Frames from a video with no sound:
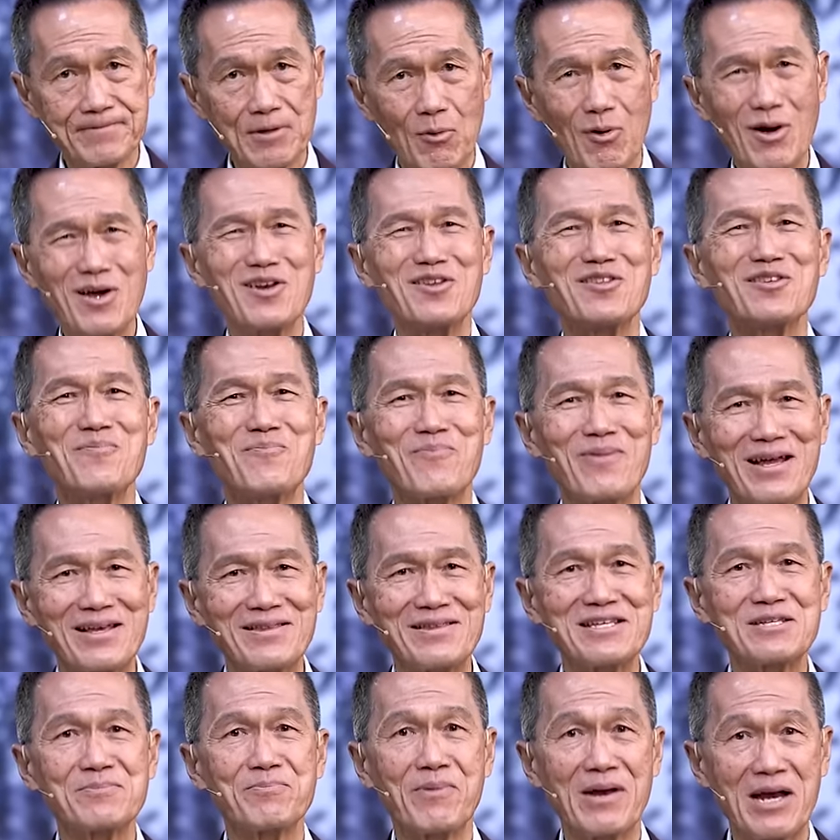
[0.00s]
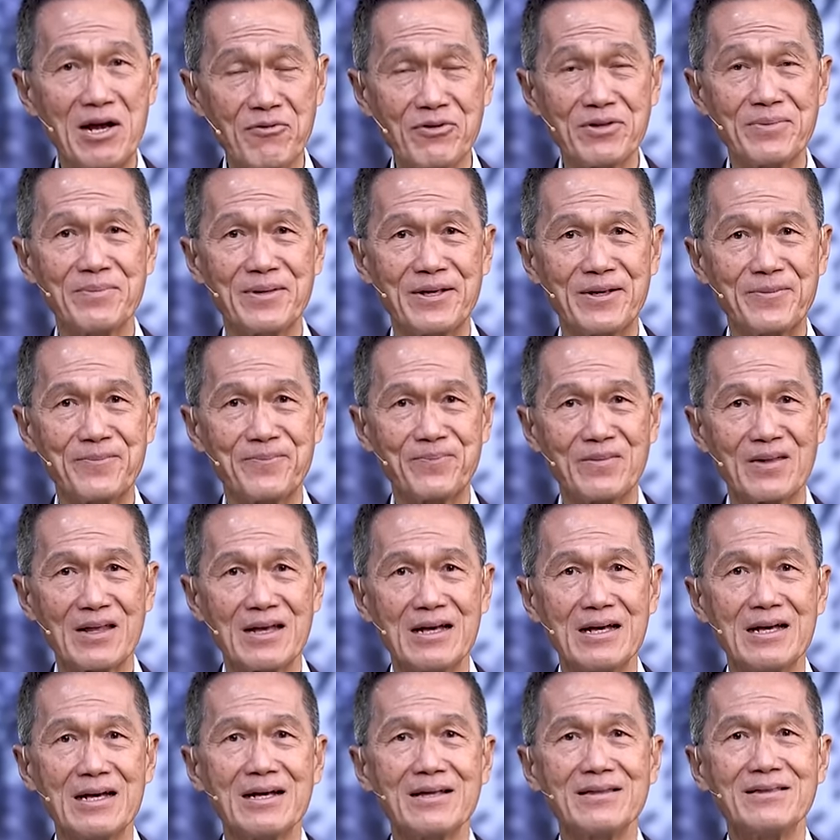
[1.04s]
why don't you pray this prayer with me?
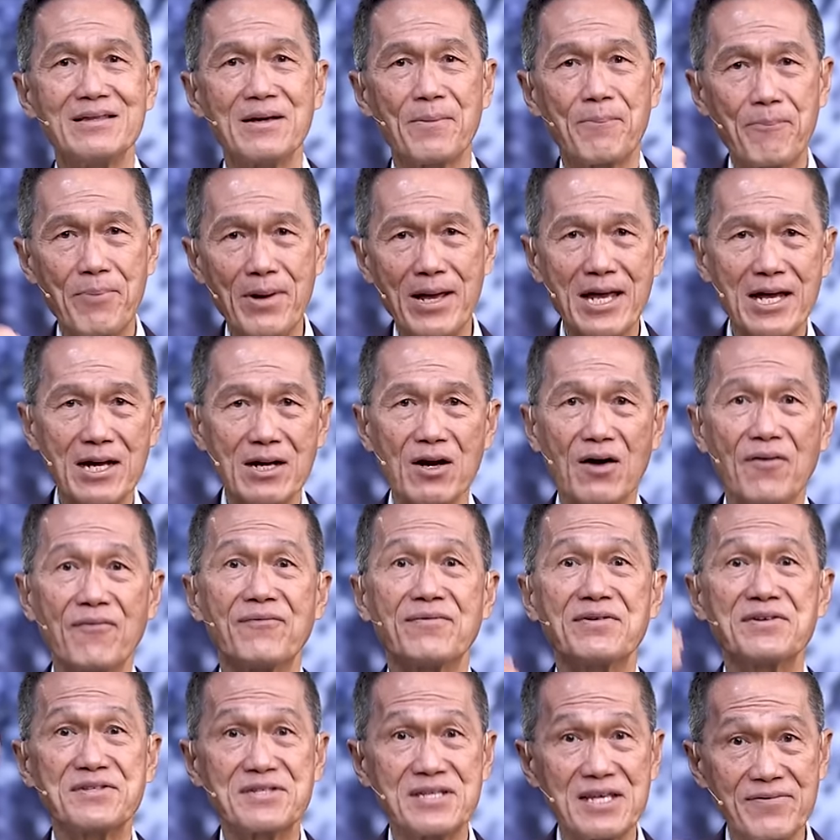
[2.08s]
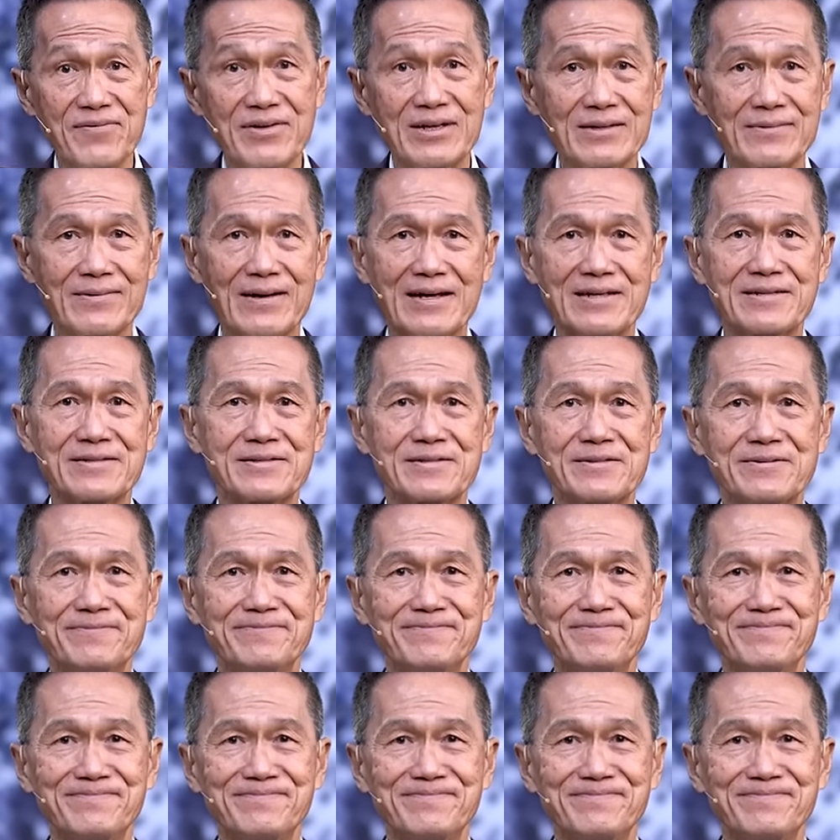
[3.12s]
The prayer of receiving Christ.